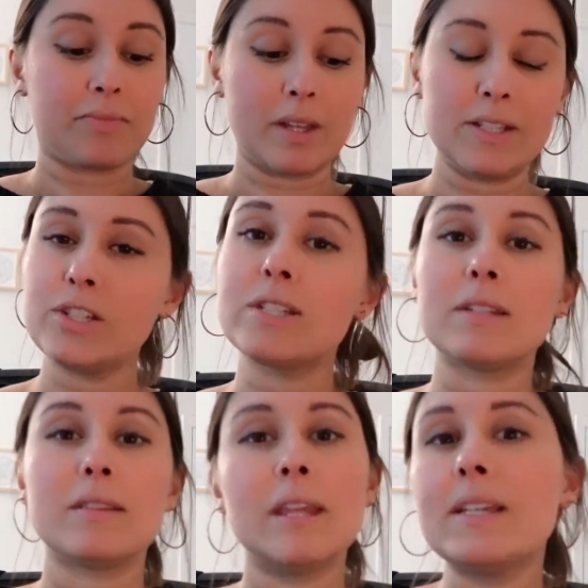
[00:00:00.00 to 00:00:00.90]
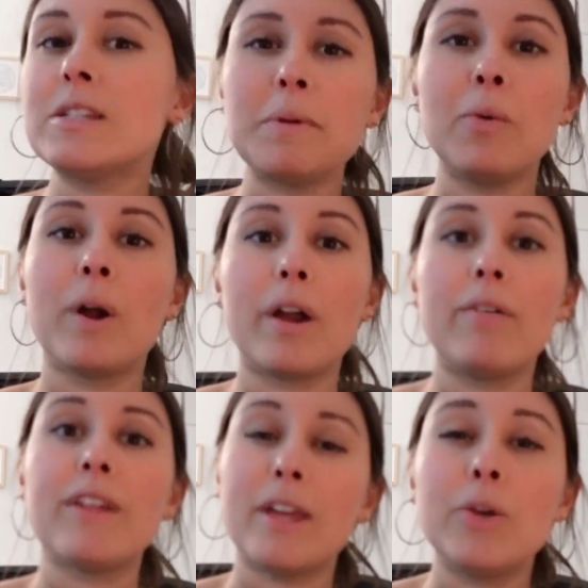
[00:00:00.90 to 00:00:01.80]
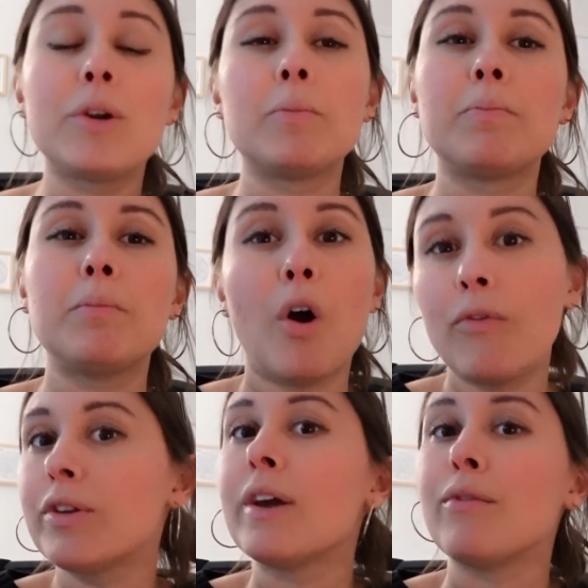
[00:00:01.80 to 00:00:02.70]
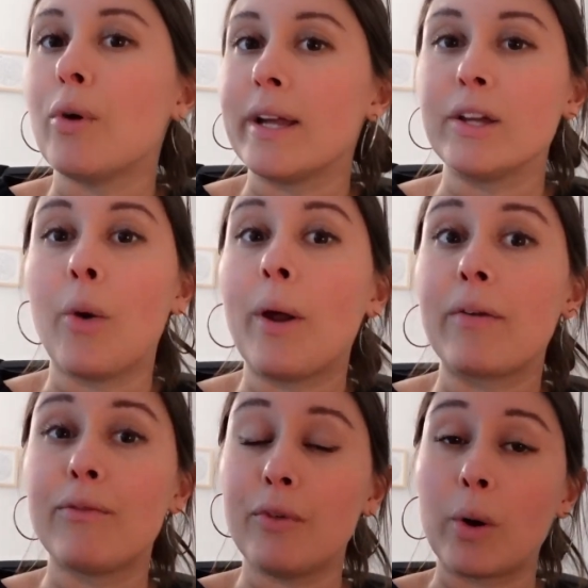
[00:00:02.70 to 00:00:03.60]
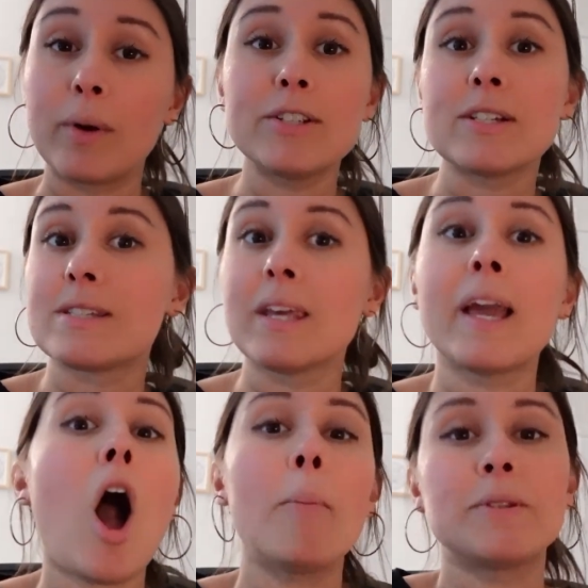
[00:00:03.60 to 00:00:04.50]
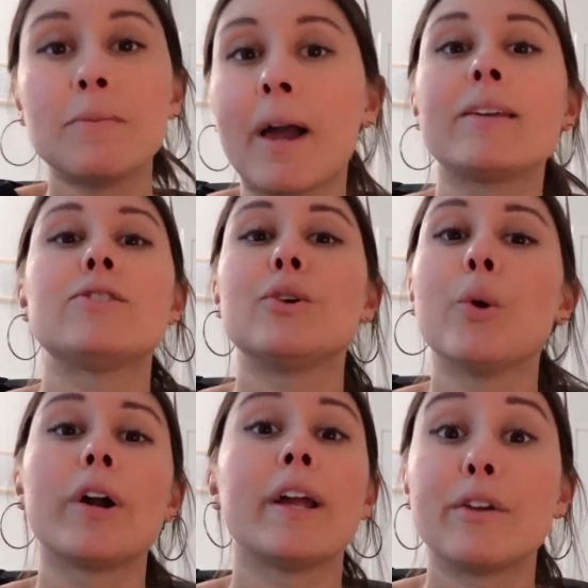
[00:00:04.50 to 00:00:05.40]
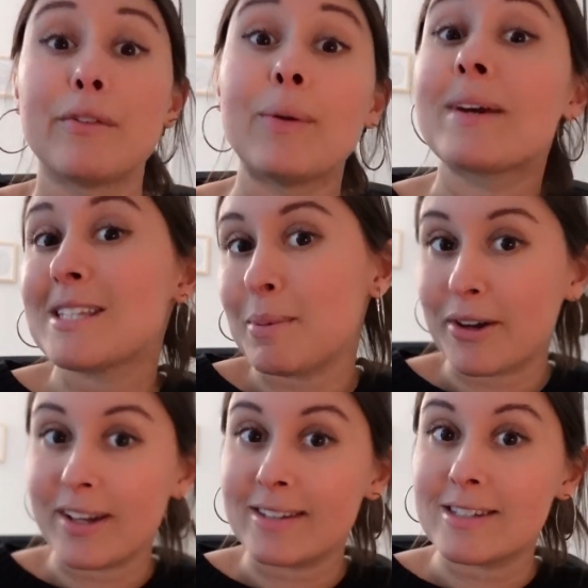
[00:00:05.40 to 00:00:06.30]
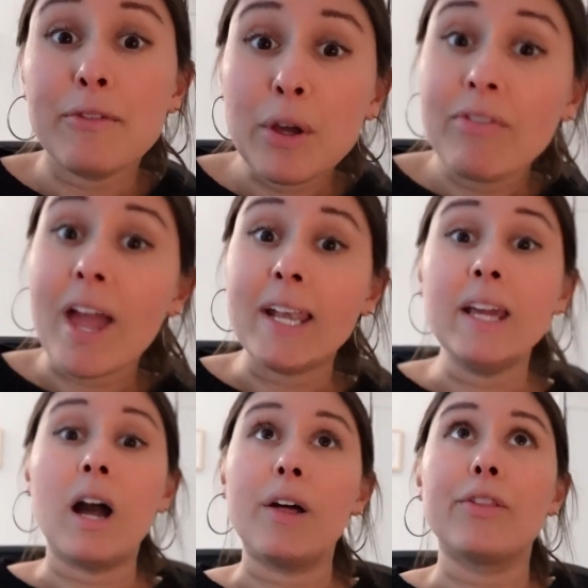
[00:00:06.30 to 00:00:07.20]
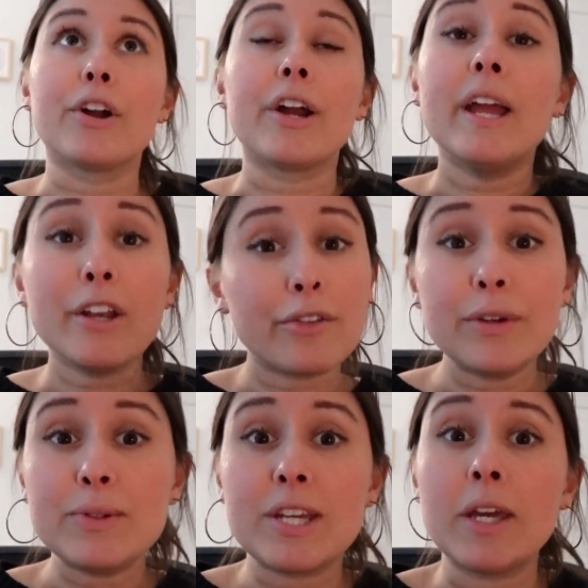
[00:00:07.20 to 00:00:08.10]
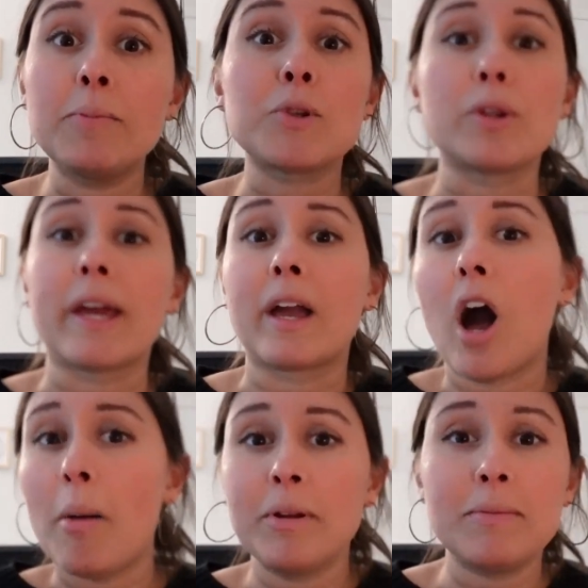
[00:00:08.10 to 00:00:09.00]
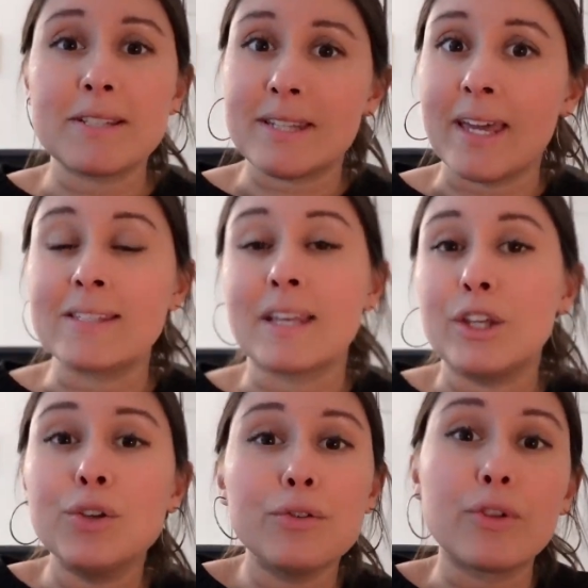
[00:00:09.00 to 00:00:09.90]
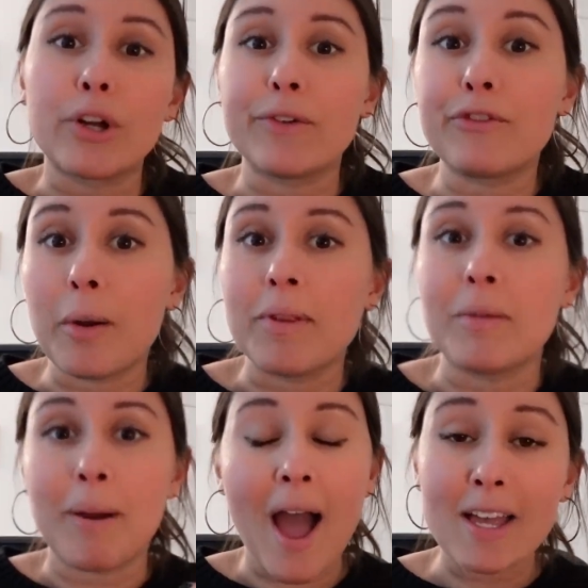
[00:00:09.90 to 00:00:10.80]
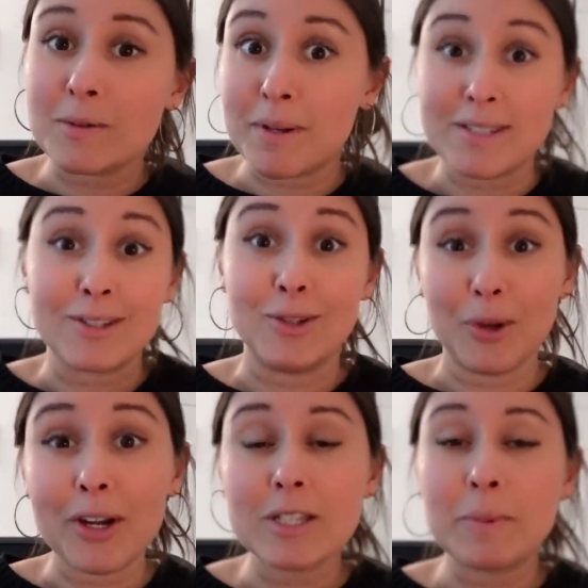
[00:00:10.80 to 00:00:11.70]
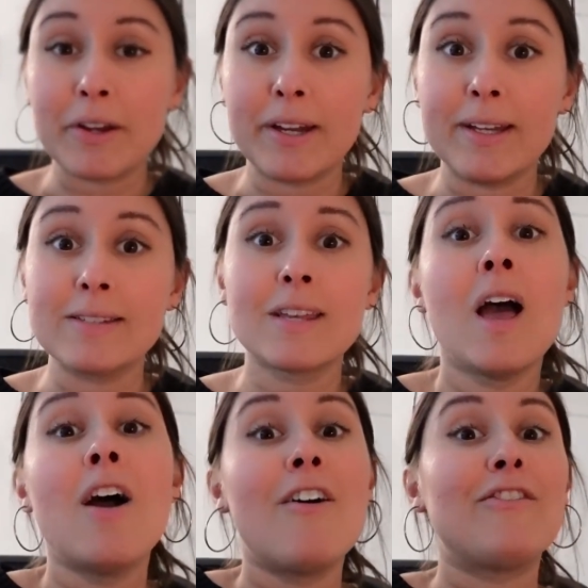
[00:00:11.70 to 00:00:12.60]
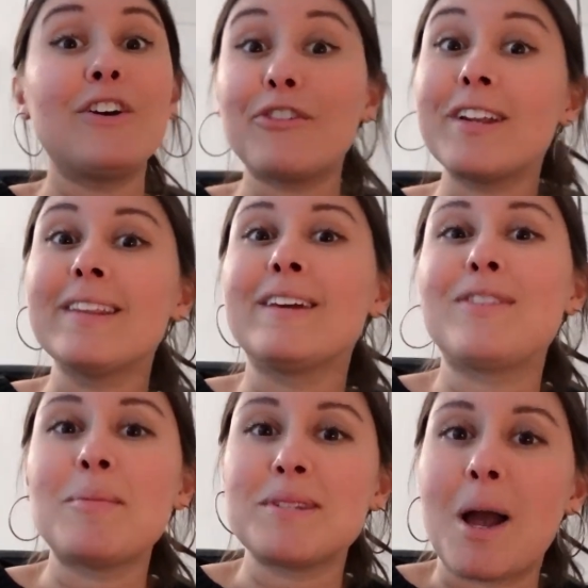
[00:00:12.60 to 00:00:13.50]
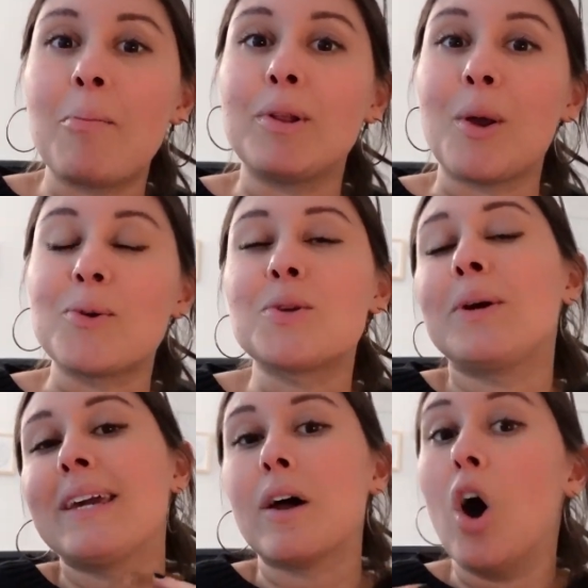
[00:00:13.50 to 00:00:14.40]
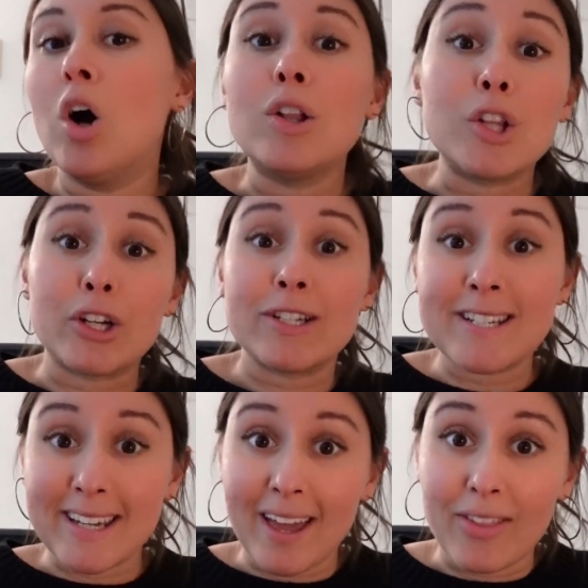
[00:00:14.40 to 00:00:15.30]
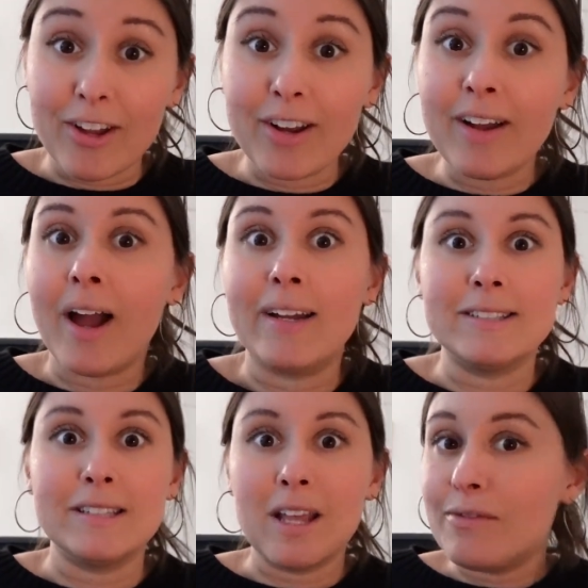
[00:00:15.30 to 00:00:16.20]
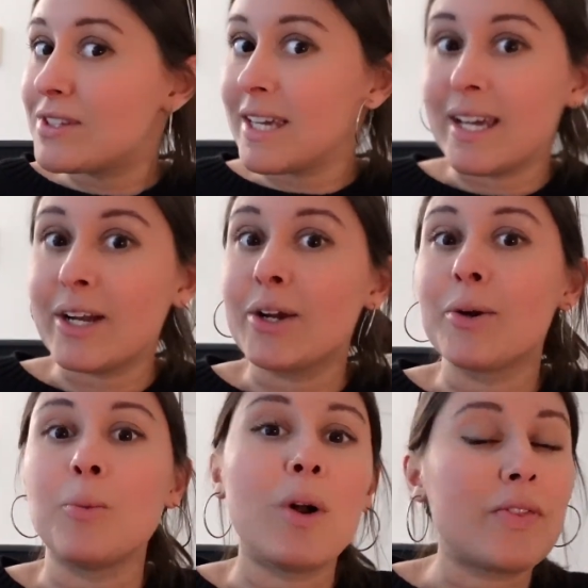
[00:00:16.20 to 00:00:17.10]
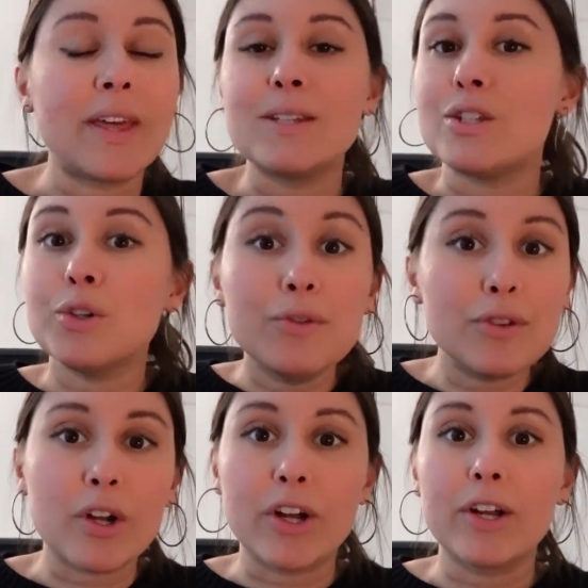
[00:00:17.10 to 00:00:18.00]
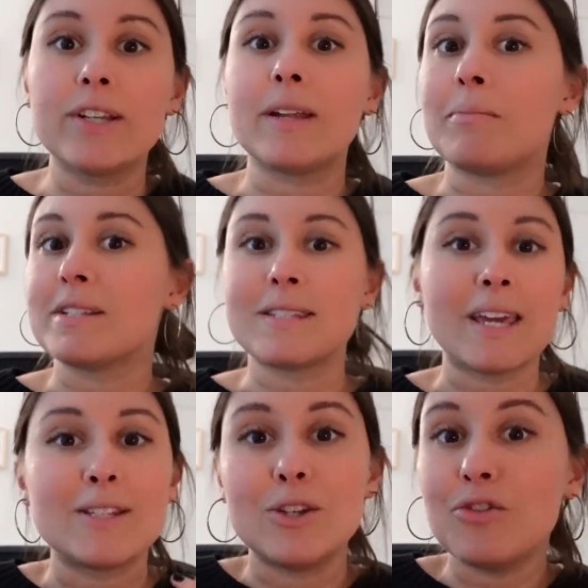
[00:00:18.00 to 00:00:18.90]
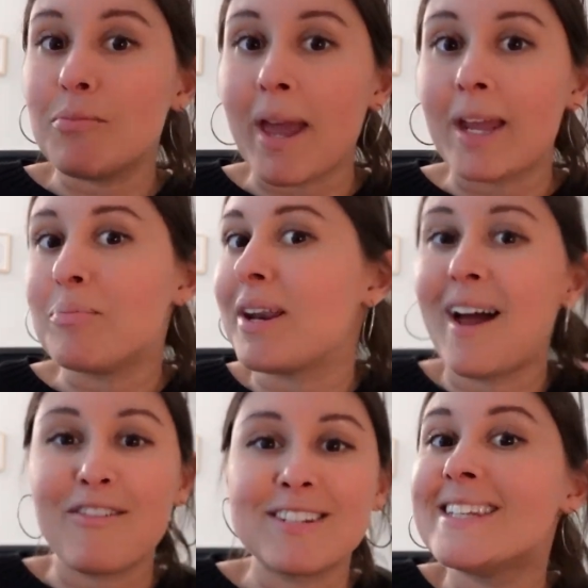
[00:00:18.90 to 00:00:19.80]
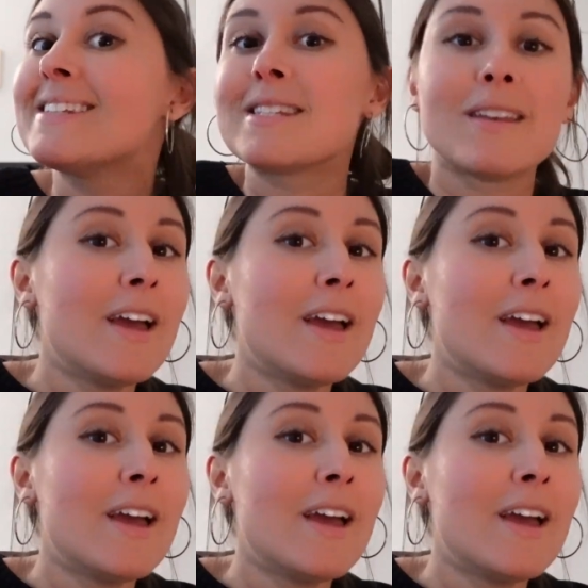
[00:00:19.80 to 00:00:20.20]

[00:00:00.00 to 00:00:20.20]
it's just things to be aware of that you could hopefully avoid going forward, just to optimize your interview experience. If you have any other interview tips or common mistakes that you've learned from in the past based on your experience, Feel free to leave them down below so we can all learn together. I'd love to hear what things you've learned and mistakes you've made but have since,